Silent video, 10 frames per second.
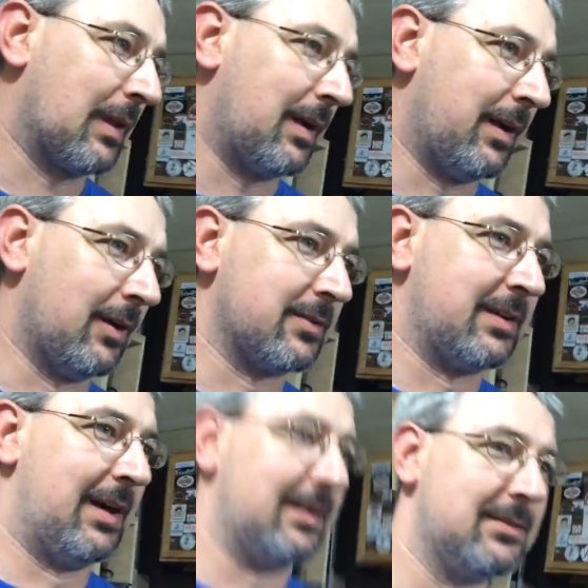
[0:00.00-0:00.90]
know it's
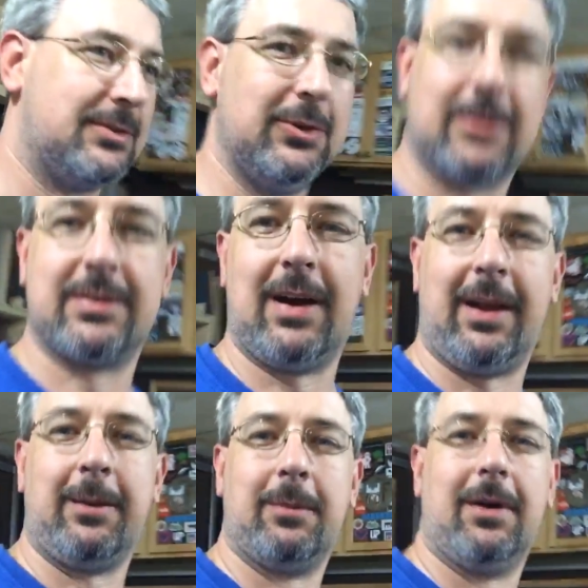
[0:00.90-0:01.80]
not too
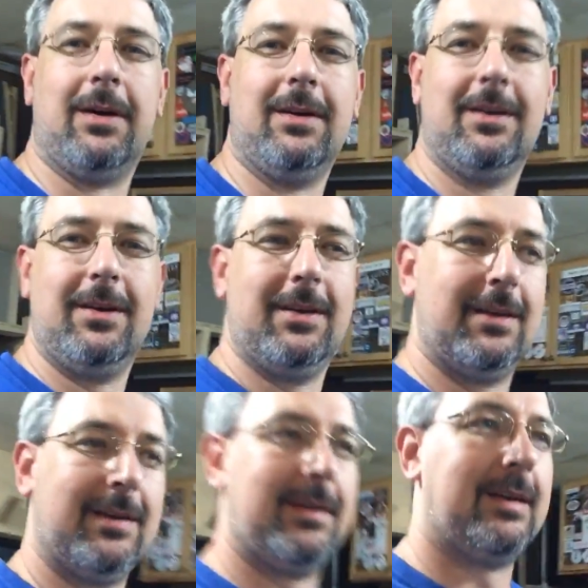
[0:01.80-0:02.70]
exciting, but
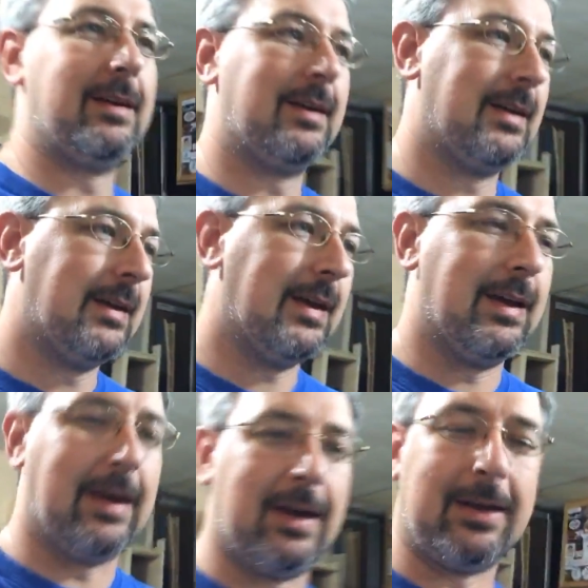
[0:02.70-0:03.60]

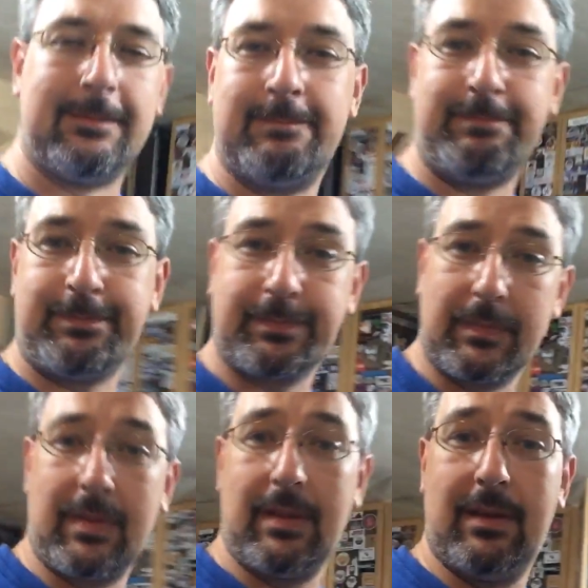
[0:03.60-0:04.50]
and
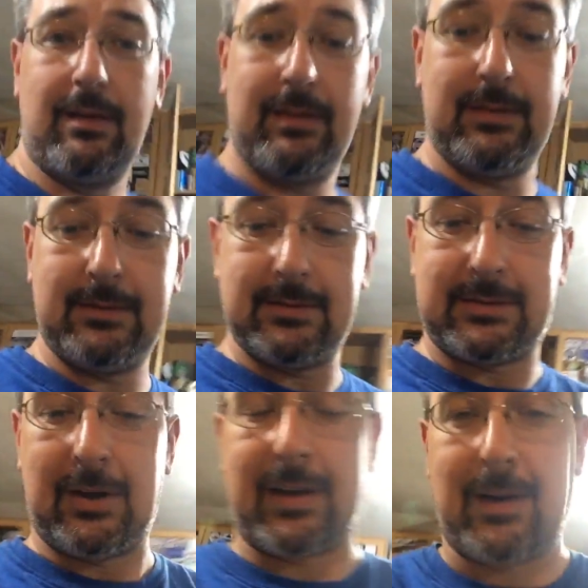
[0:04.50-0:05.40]

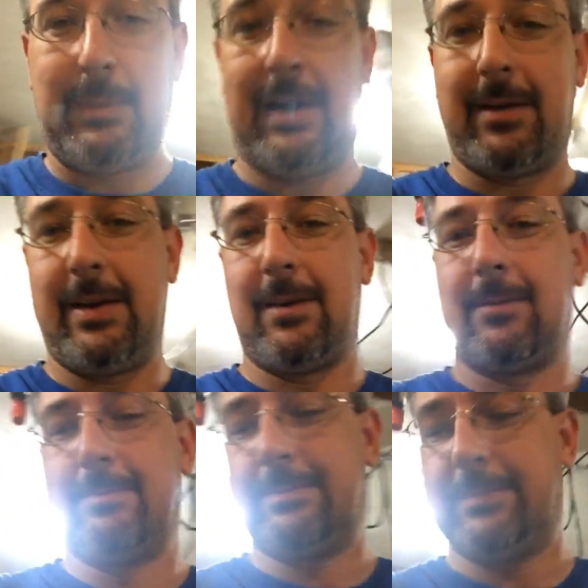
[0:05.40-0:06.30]
so I come out here
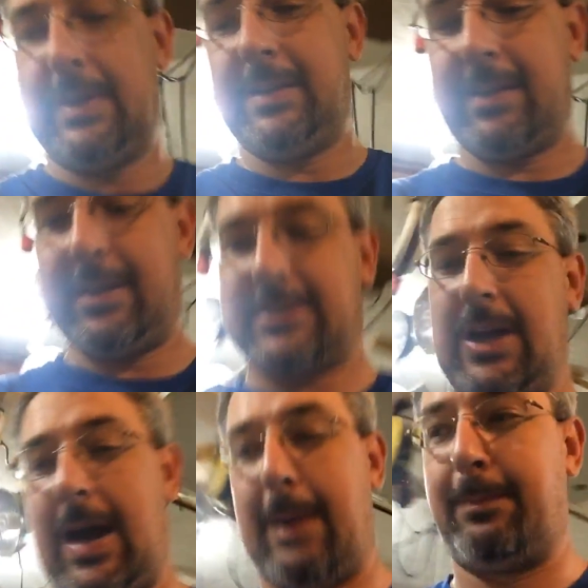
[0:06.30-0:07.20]
into the
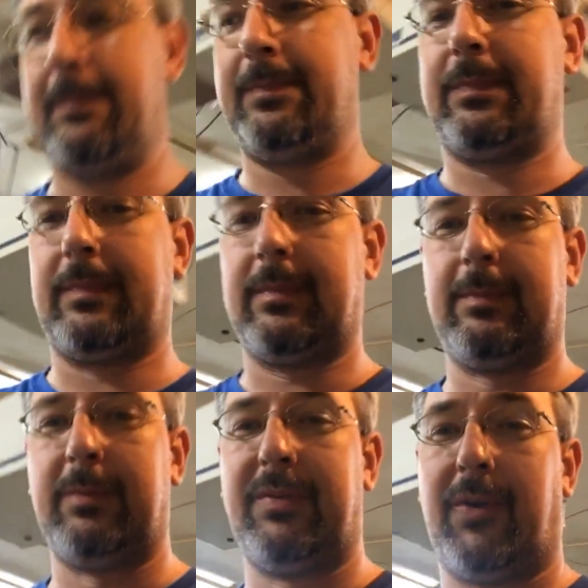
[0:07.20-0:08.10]
shop
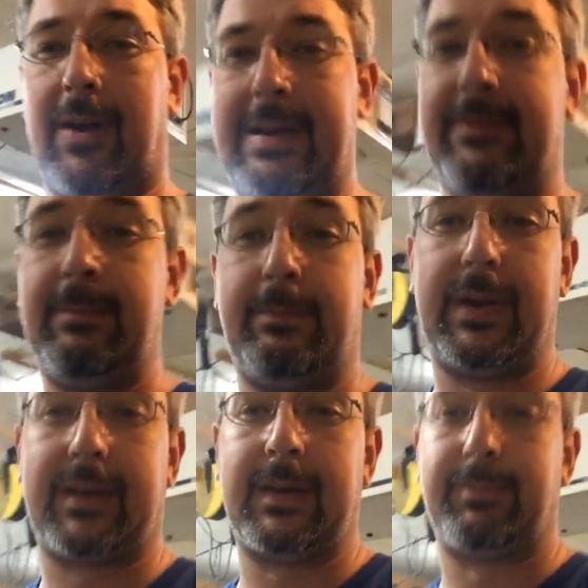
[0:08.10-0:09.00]
before I even
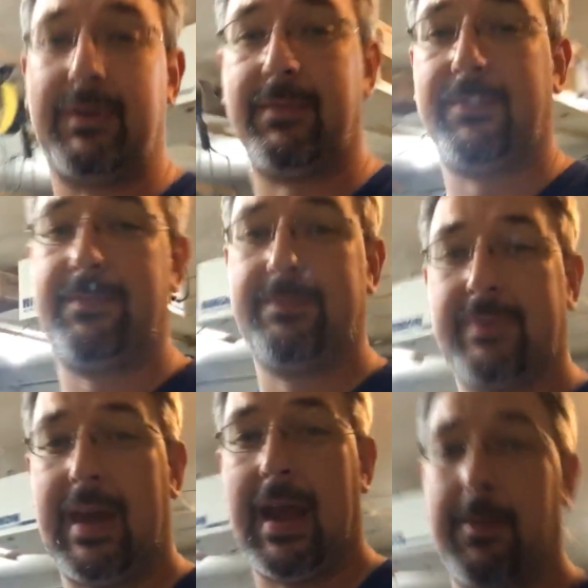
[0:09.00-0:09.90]
picked up the
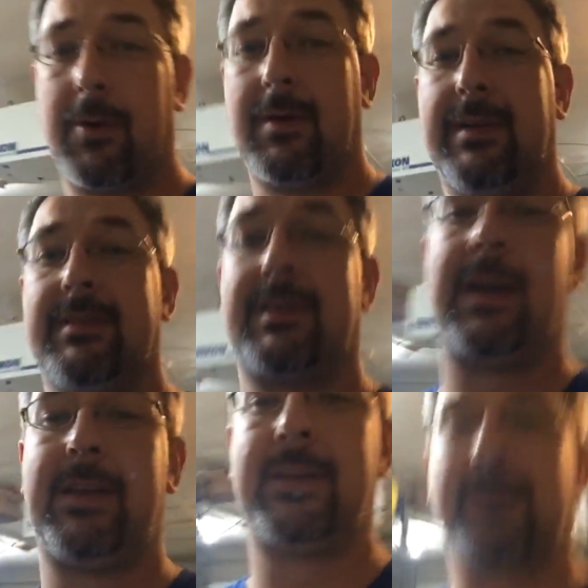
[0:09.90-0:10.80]
camera and
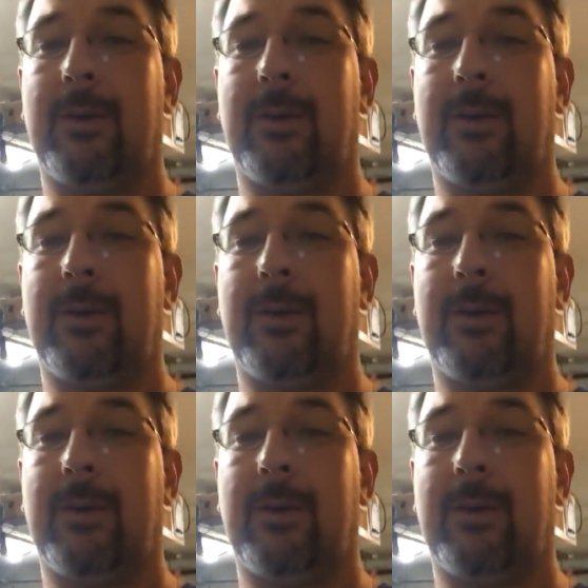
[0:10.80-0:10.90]
decided to go